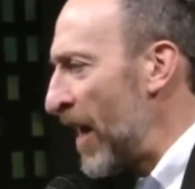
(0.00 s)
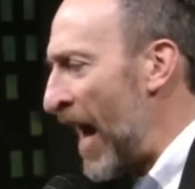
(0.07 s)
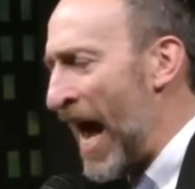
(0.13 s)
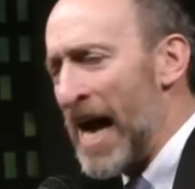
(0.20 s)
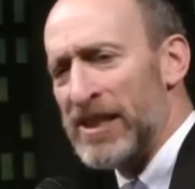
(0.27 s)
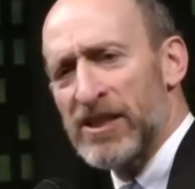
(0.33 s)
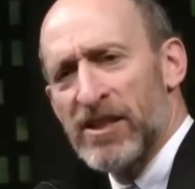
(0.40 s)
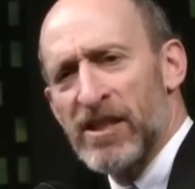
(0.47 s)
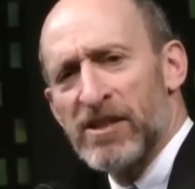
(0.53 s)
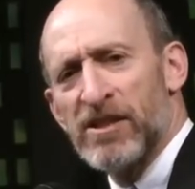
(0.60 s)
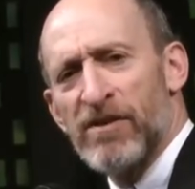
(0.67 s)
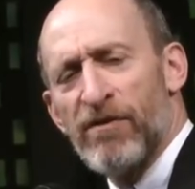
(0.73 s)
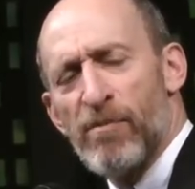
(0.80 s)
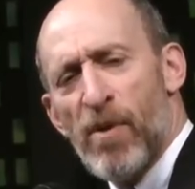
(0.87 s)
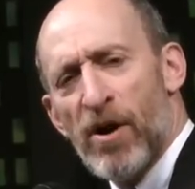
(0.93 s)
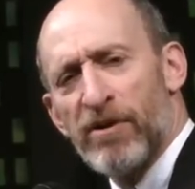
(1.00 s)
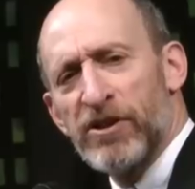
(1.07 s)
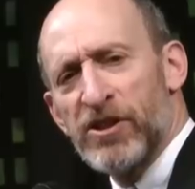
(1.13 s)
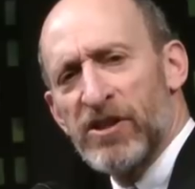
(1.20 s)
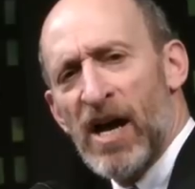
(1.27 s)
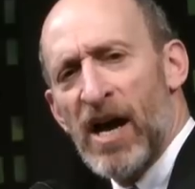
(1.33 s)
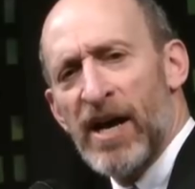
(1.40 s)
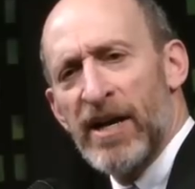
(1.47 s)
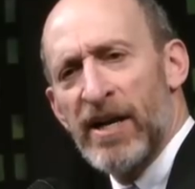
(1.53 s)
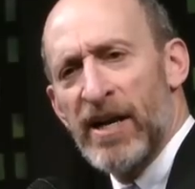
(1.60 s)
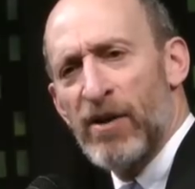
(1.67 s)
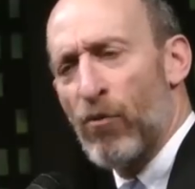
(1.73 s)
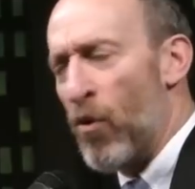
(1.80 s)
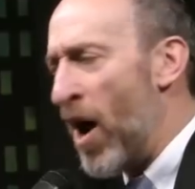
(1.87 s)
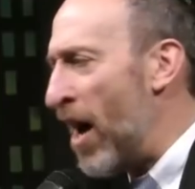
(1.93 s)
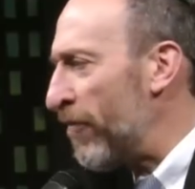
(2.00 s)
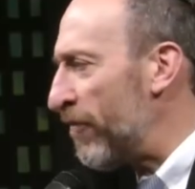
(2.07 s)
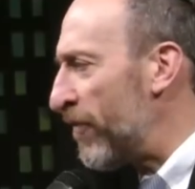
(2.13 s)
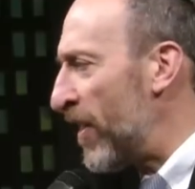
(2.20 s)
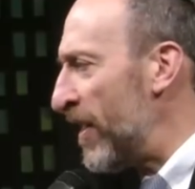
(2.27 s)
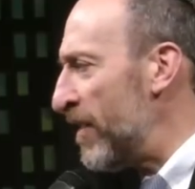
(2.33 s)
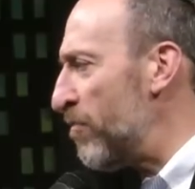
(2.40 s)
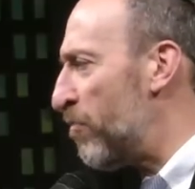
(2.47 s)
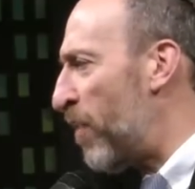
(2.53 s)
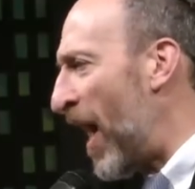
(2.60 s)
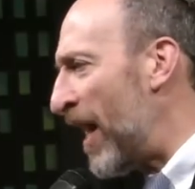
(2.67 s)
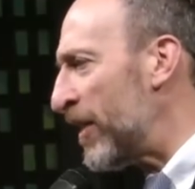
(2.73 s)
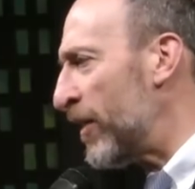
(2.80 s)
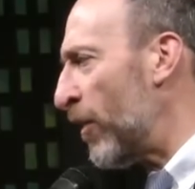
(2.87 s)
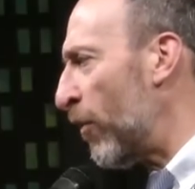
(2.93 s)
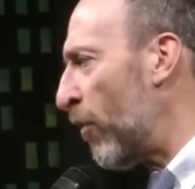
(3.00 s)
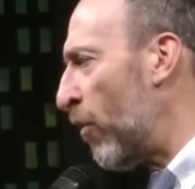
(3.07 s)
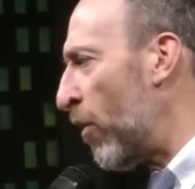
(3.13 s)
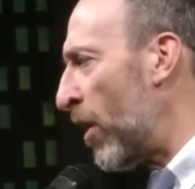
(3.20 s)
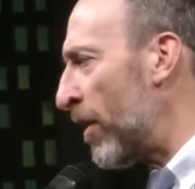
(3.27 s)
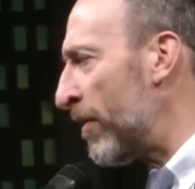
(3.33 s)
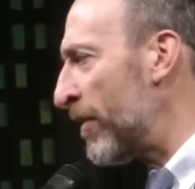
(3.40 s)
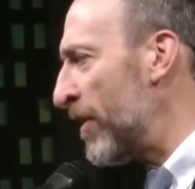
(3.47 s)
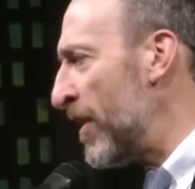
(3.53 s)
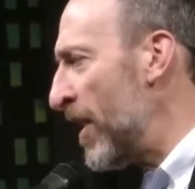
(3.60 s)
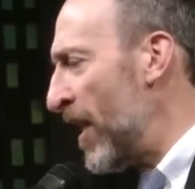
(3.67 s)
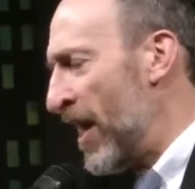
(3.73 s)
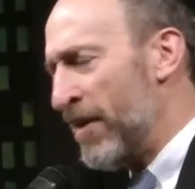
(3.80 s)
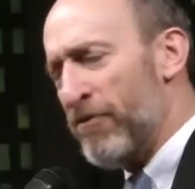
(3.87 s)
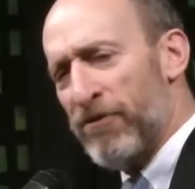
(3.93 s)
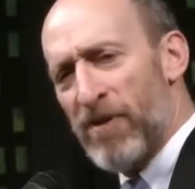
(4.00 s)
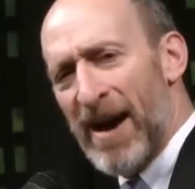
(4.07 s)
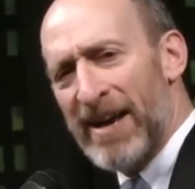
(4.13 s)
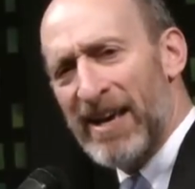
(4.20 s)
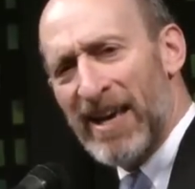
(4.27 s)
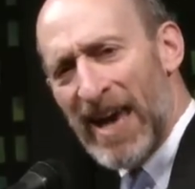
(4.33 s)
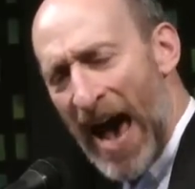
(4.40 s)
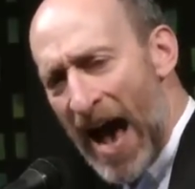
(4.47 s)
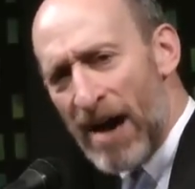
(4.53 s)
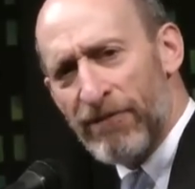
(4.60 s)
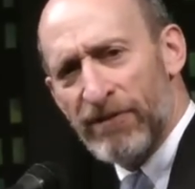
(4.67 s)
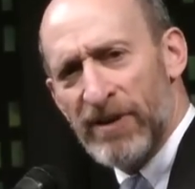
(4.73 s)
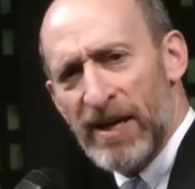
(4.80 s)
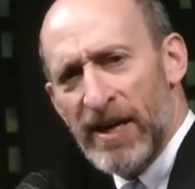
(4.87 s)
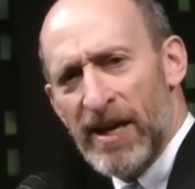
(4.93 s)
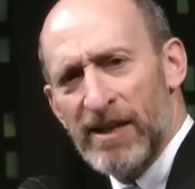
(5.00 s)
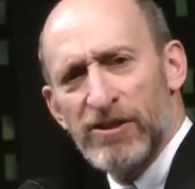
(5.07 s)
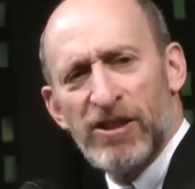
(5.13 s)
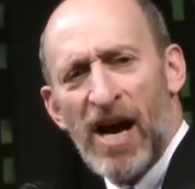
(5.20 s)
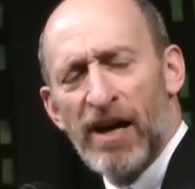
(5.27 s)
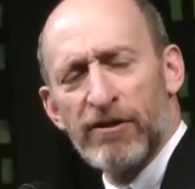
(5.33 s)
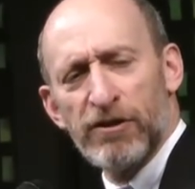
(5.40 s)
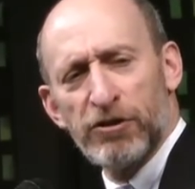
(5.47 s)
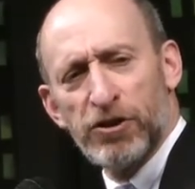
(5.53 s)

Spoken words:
Ask this of Mark Stein and Wafa and Bat Yaor and Frank Gaffney and Dr.